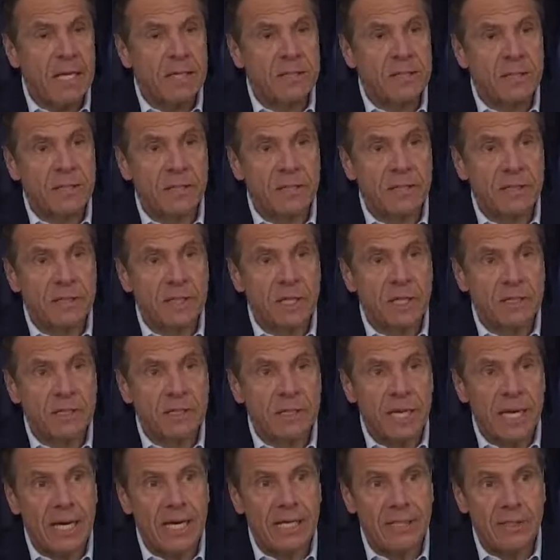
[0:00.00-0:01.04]
to
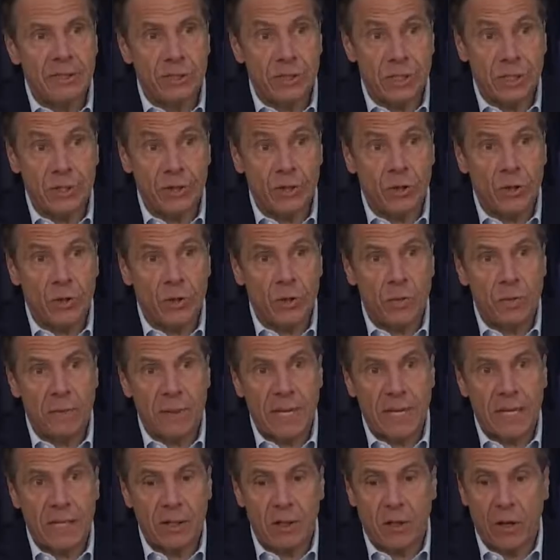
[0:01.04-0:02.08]
conduct a
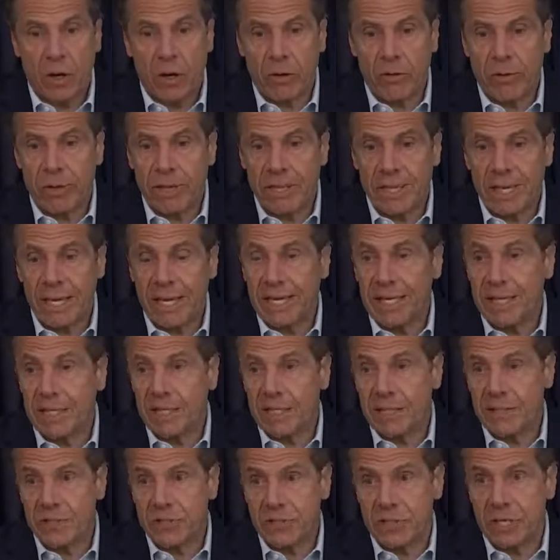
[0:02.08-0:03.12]
genome and
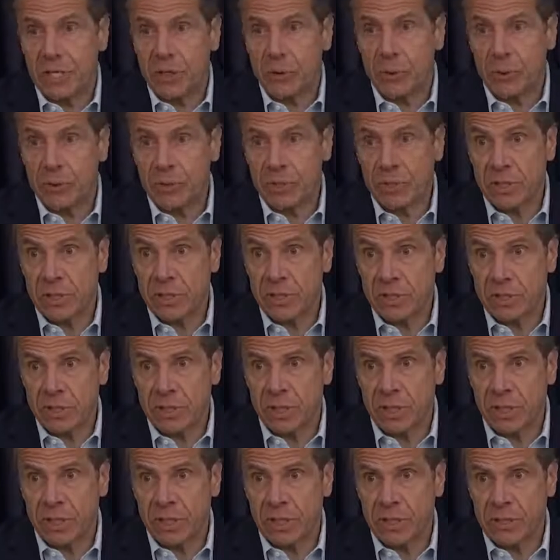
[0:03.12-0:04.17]
RNA sequencing
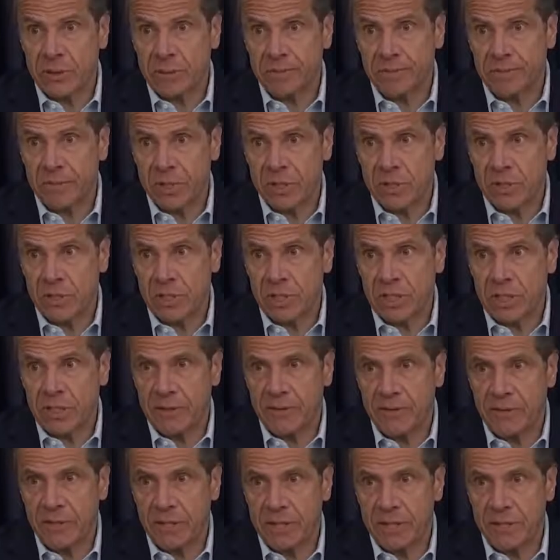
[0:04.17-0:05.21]
study to see
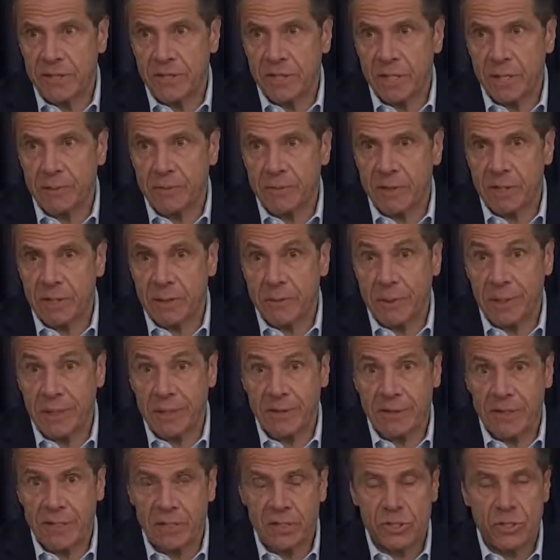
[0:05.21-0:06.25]
if there's something
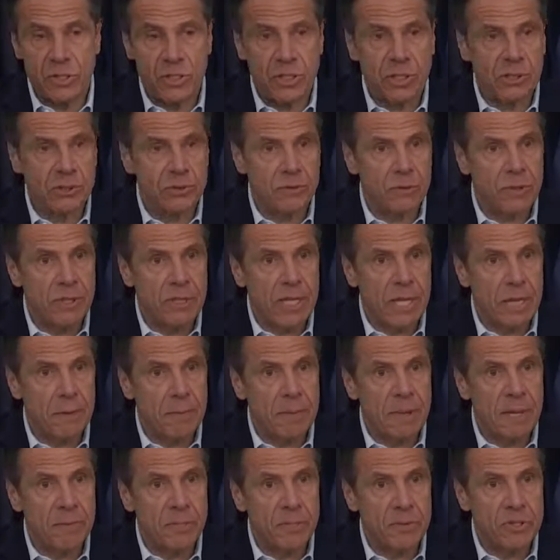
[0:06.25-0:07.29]
about these children that
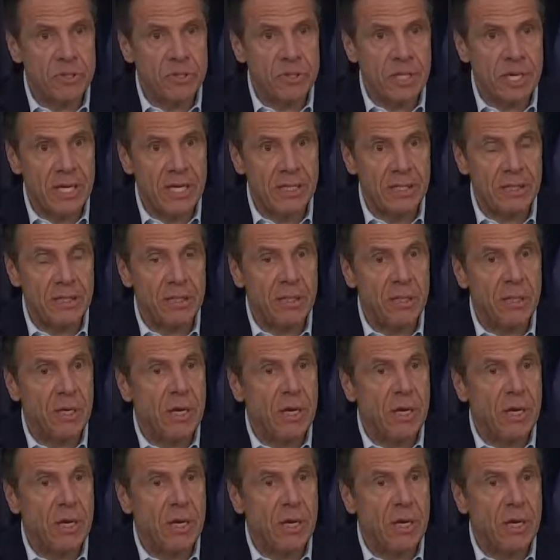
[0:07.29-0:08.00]
may present